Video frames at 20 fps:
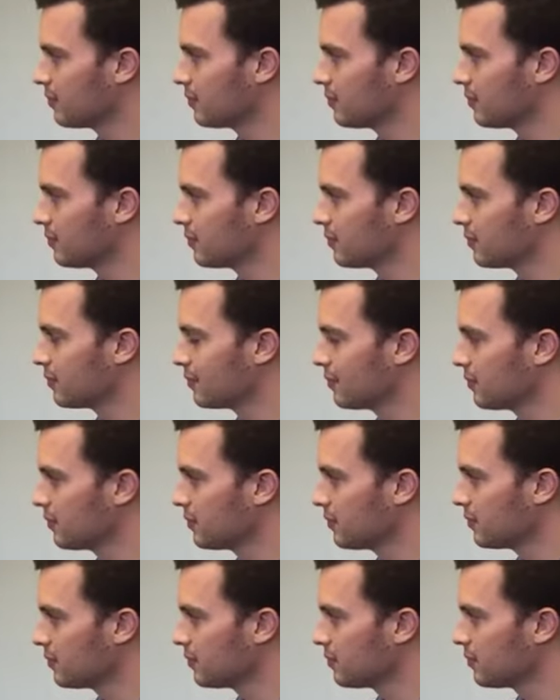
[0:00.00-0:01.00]

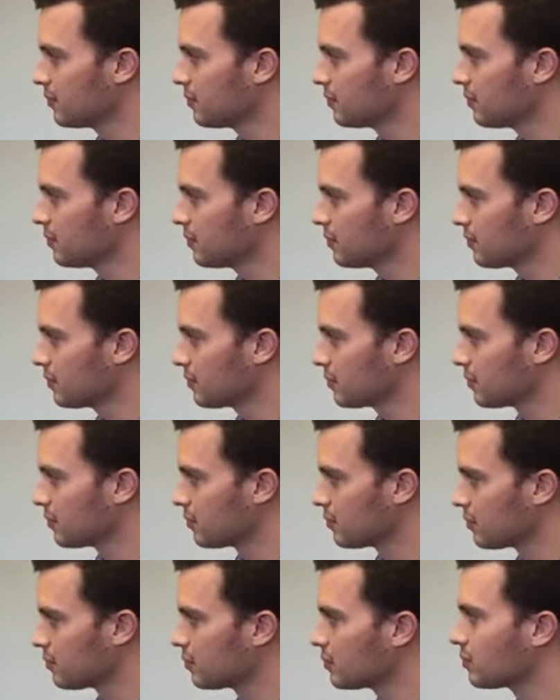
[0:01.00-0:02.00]

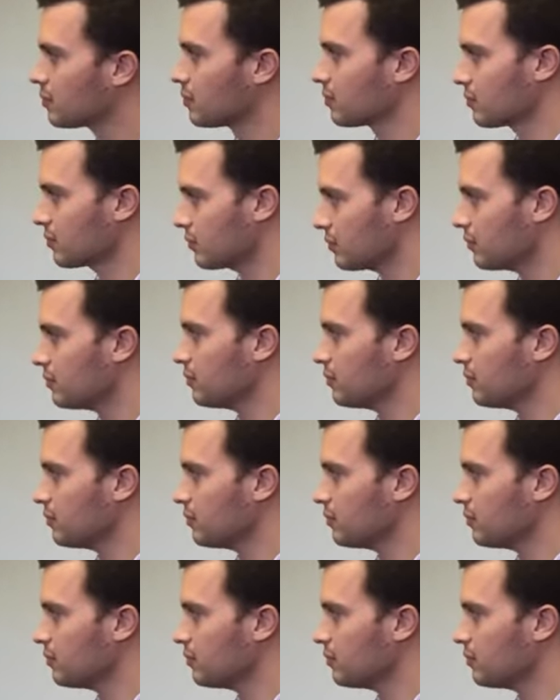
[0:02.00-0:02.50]
[no speech]